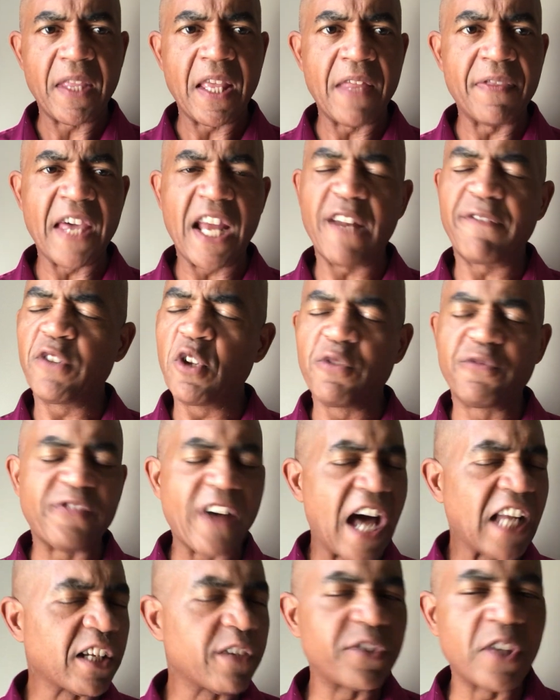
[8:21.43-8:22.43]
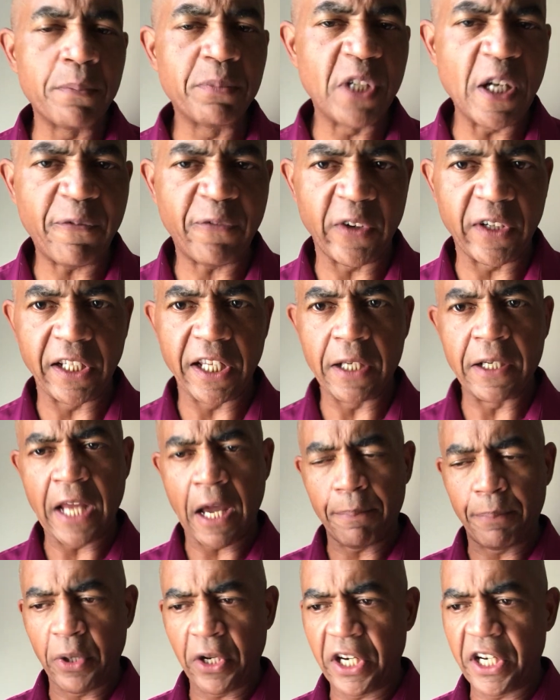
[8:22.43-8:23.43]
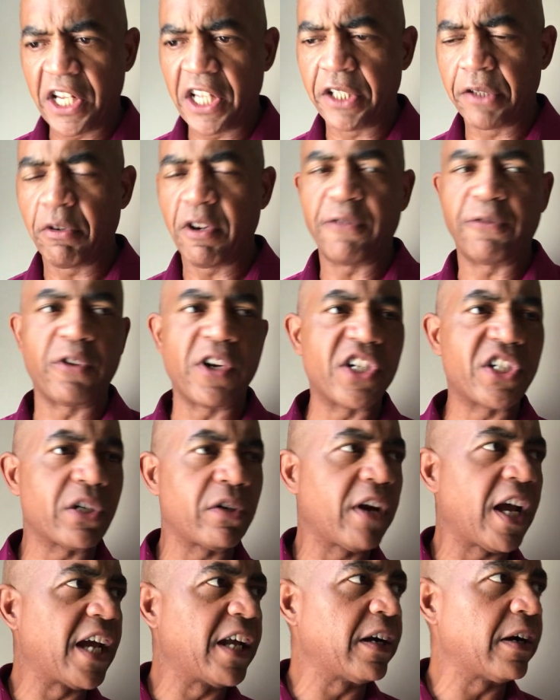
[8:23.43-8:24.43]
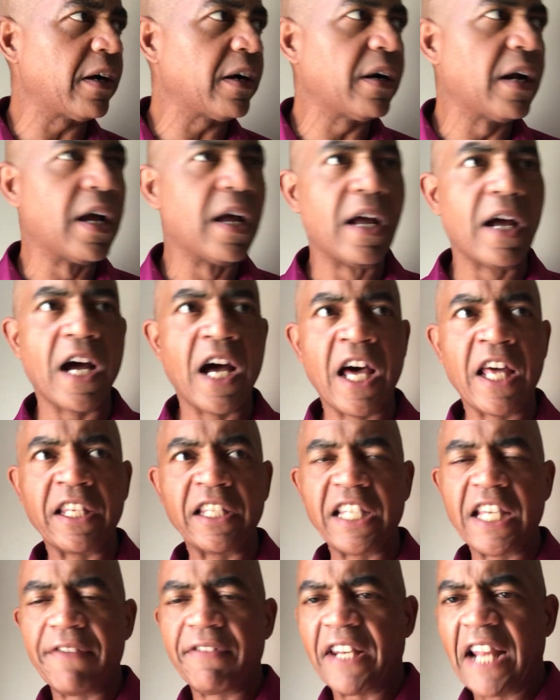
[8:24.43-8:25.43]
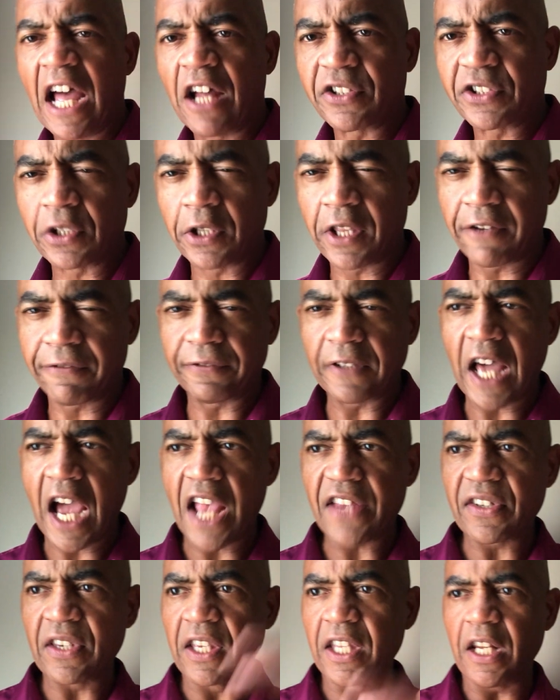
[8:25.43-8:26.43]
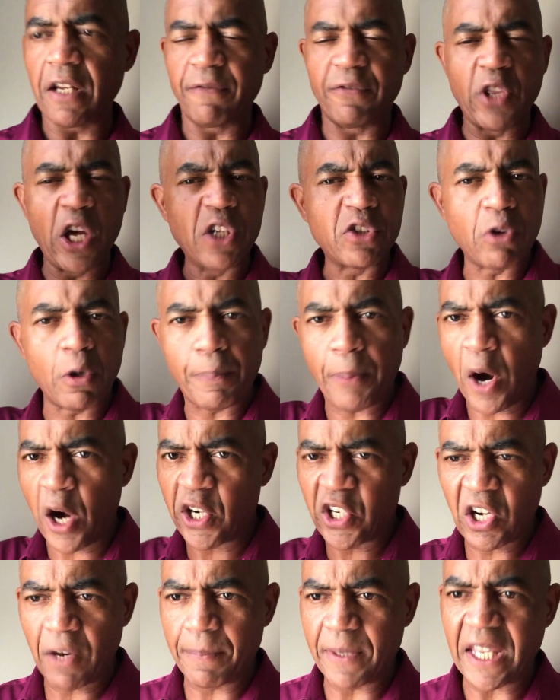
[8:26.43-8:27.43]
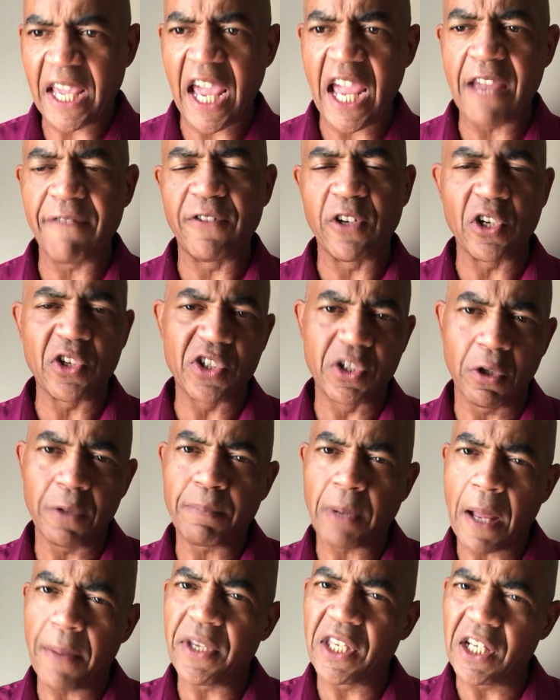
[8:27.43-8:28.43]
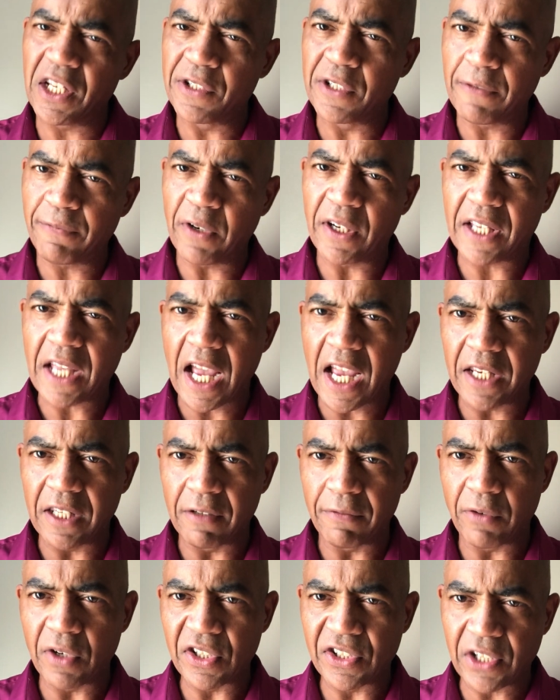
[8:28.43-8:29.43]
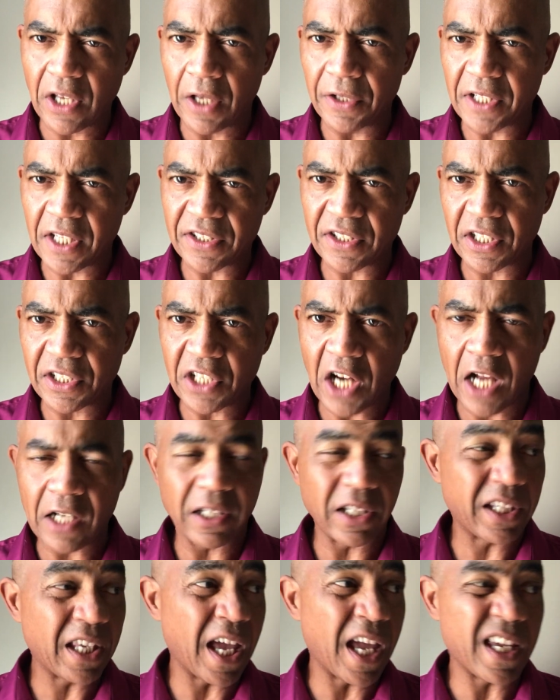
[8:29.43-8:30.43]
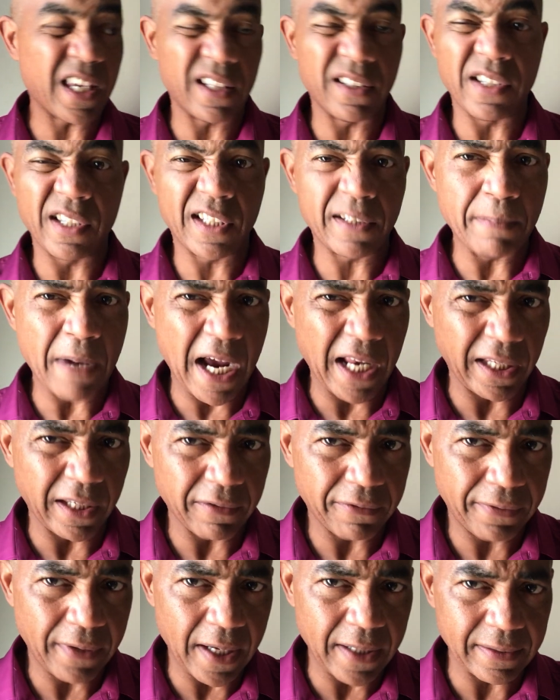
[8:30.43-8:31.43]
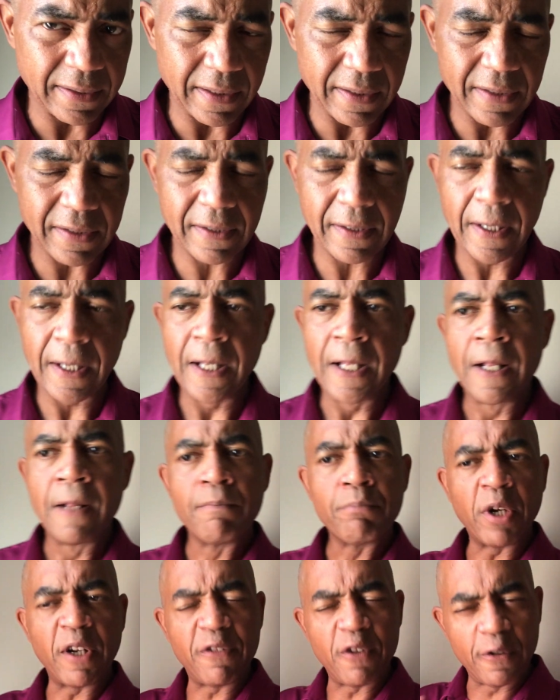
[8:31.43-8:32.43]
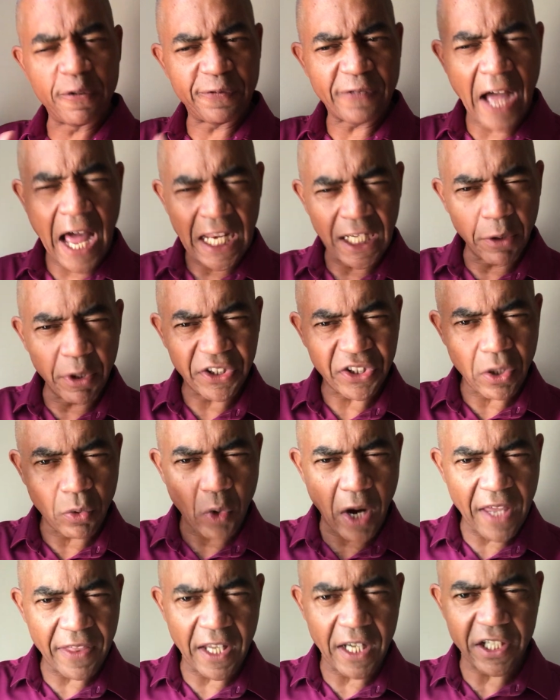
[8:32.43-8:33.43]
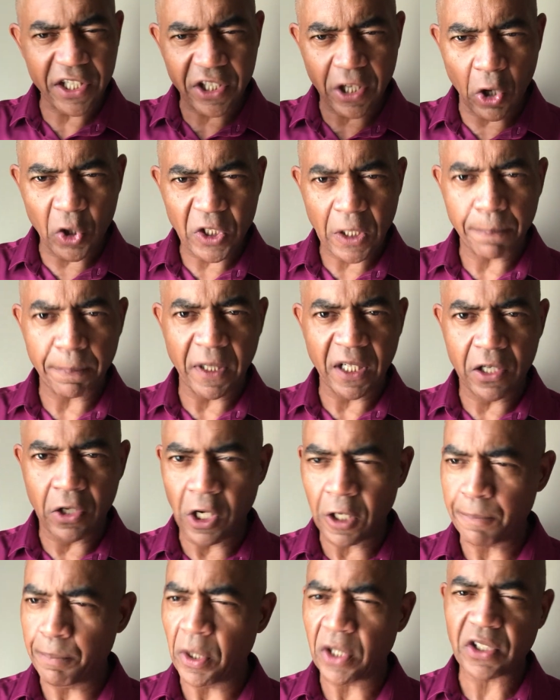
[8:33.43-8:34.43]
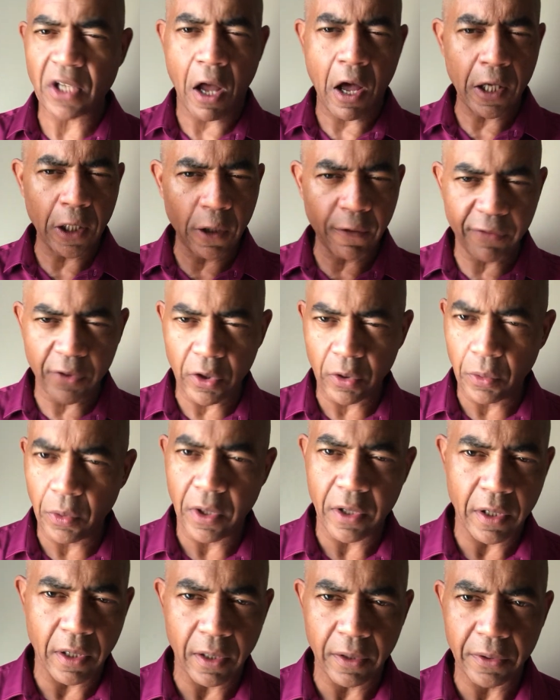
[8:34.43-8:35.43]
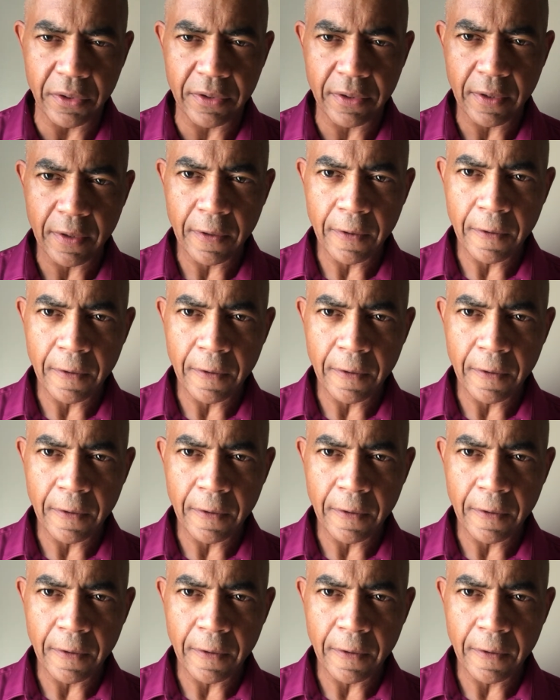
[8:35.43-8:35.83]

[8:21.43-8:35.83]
that if you followed them differently, now put it in the refrigerator, leave it out so that flies can get it. If those were part of your behaviors, you would probably get a different kind of result as the chocolate cake and these smiling faces. But if you follow it the way that it shows up in cookbooks all over the world,